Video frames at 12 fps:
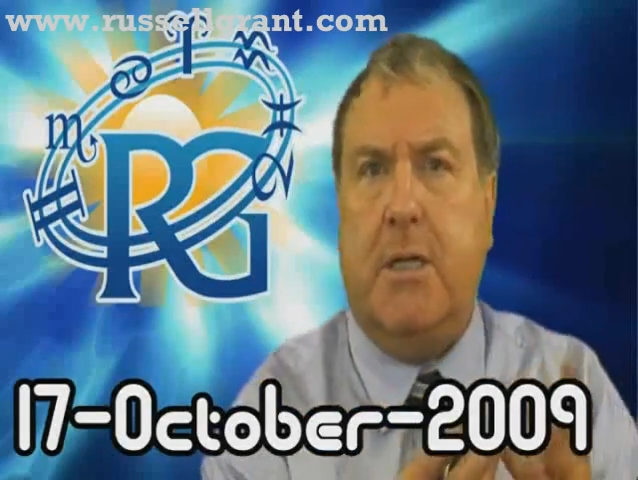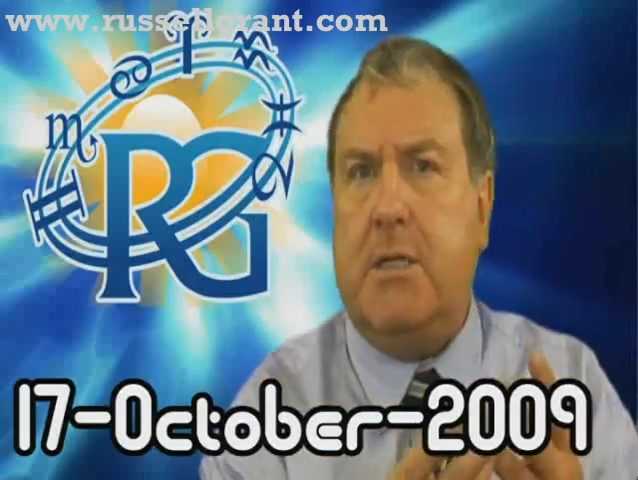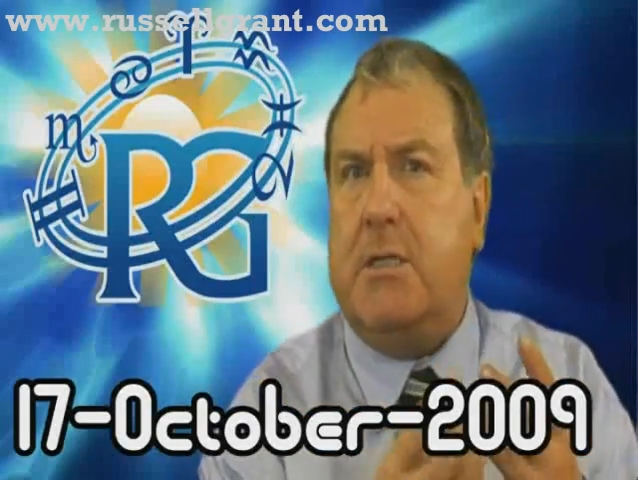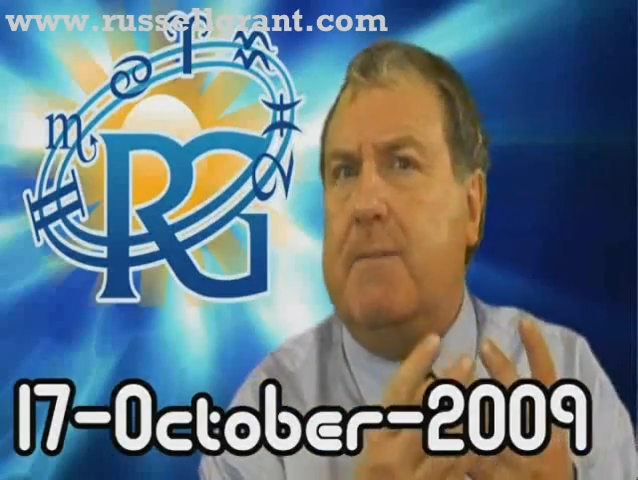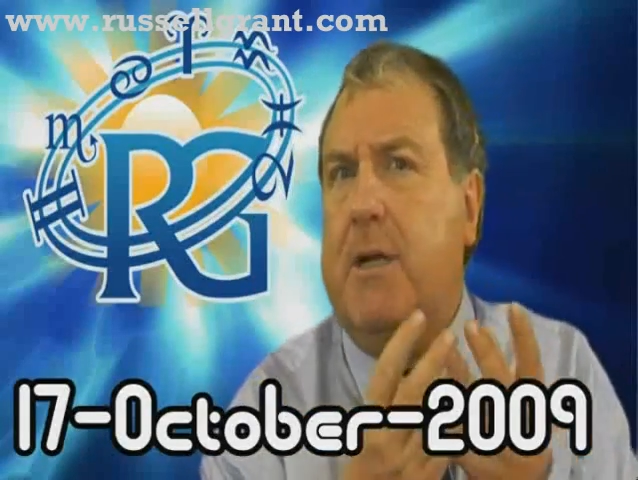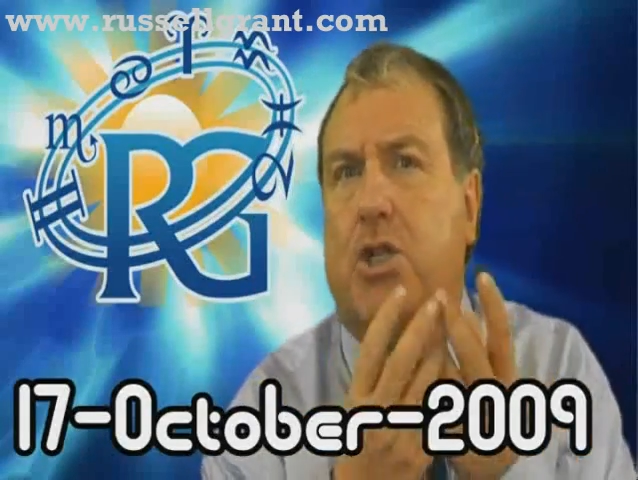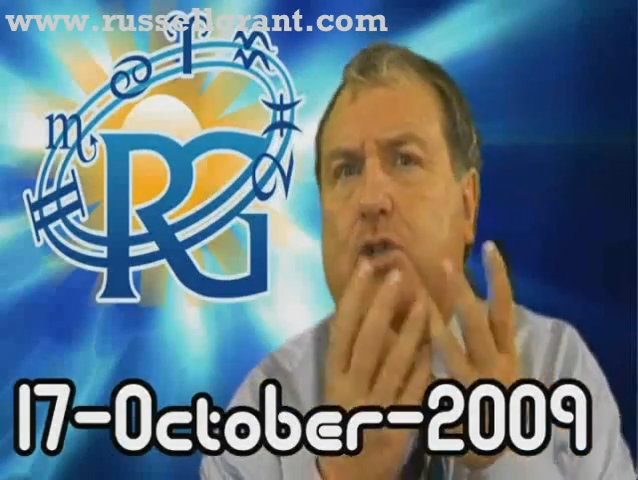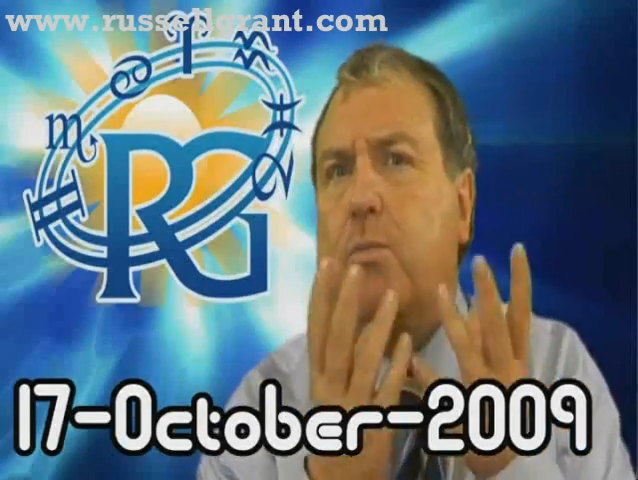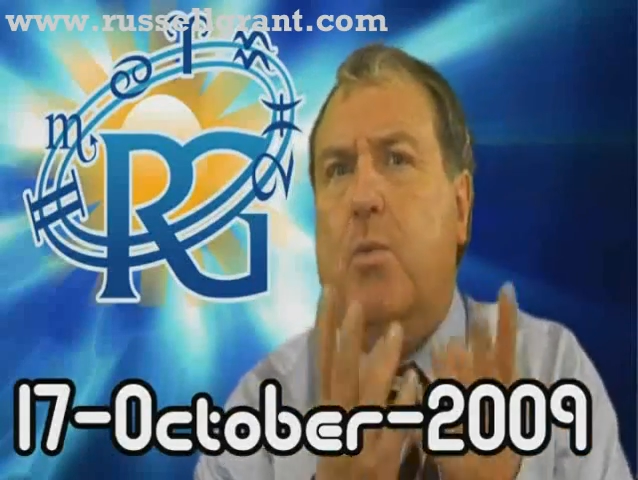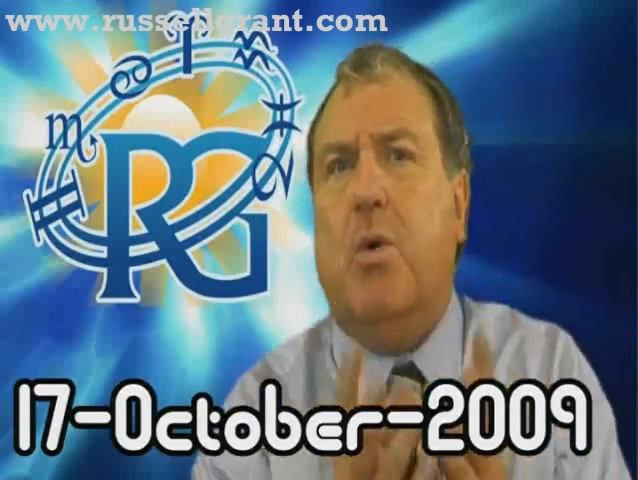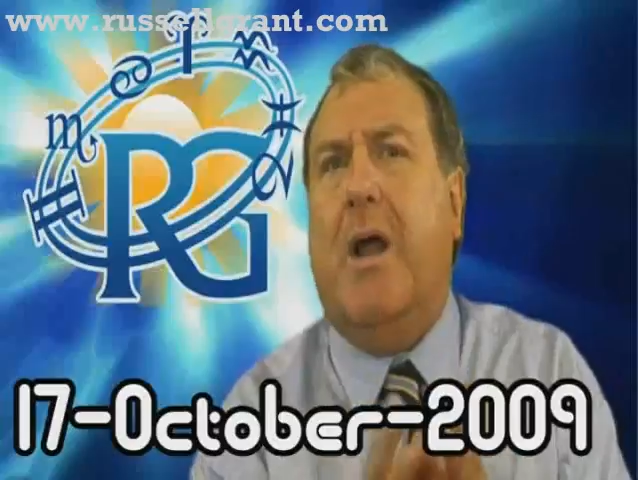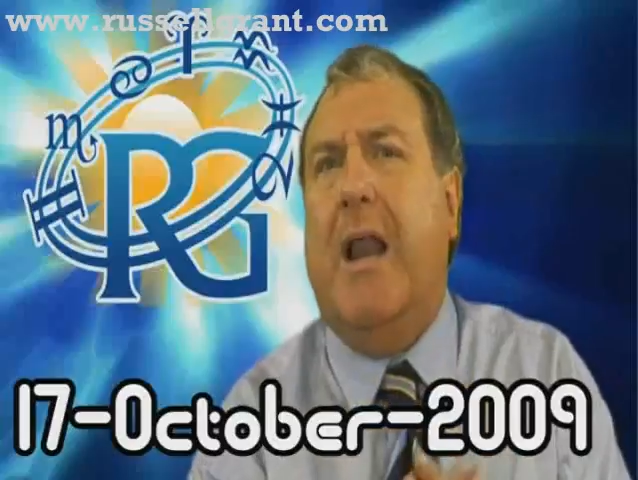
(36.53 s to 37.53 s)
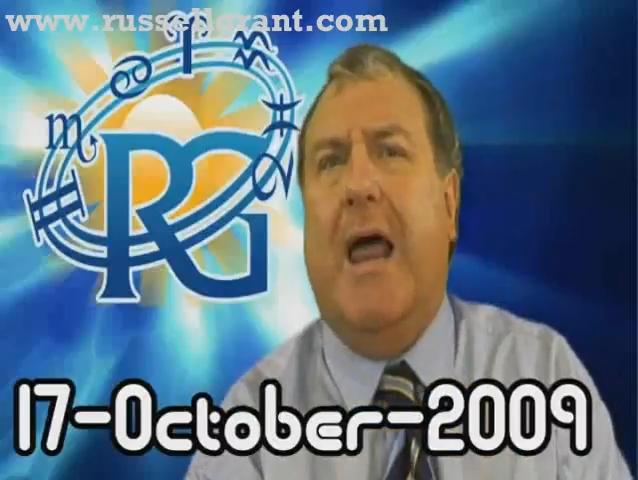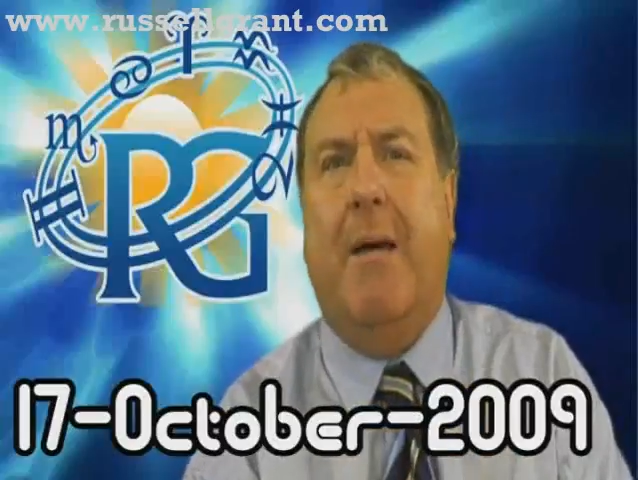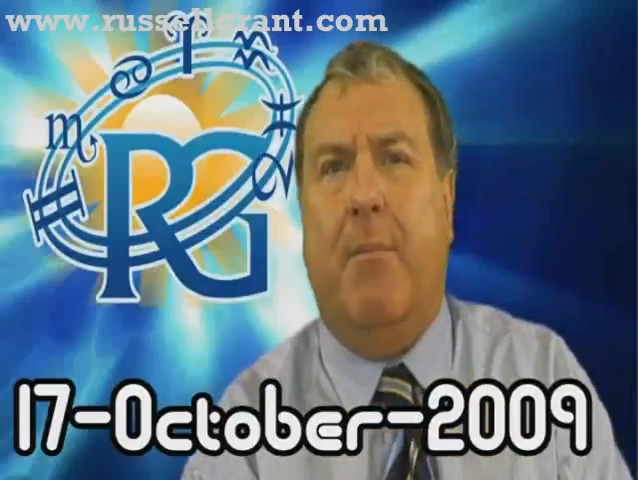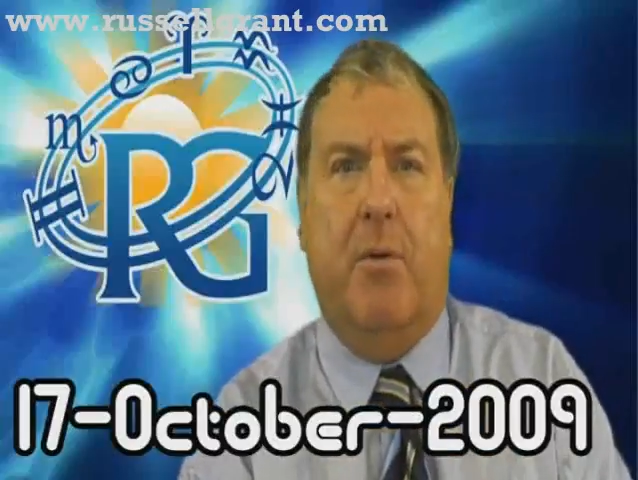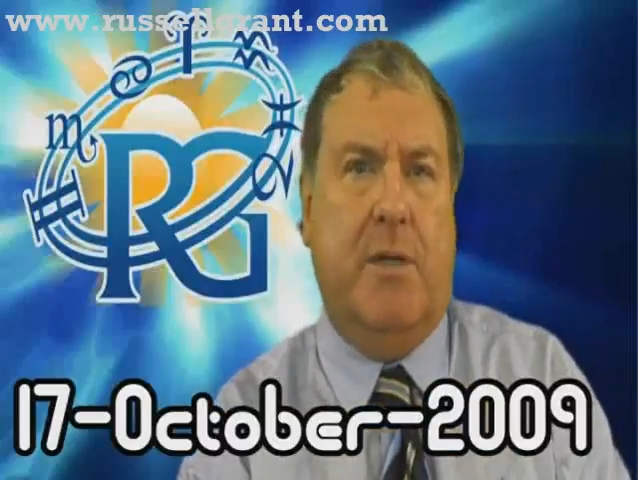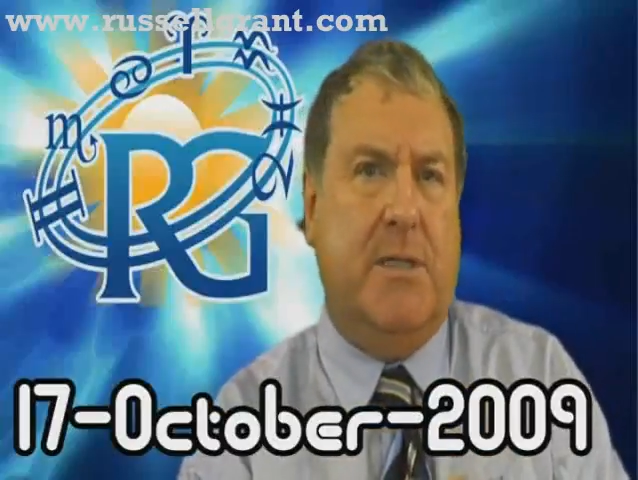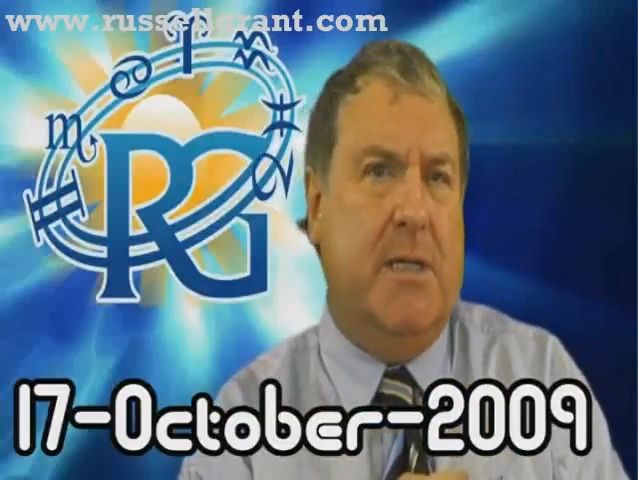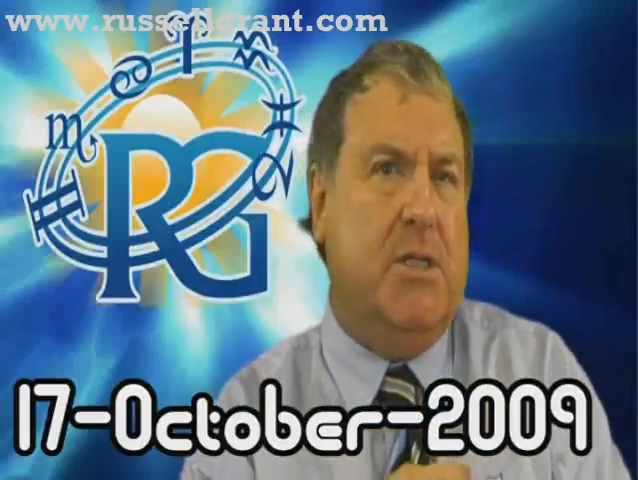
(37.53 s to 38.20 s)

It's much more glamorous.